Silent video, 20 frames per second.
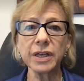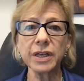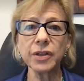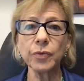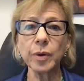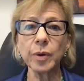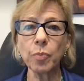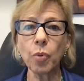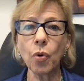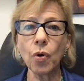the
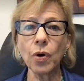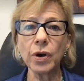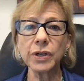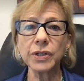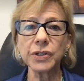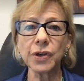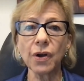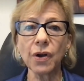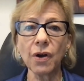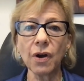
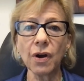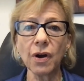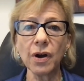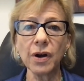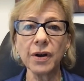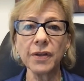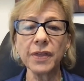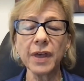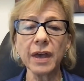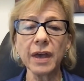reports
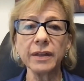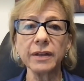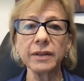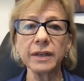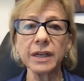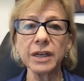are that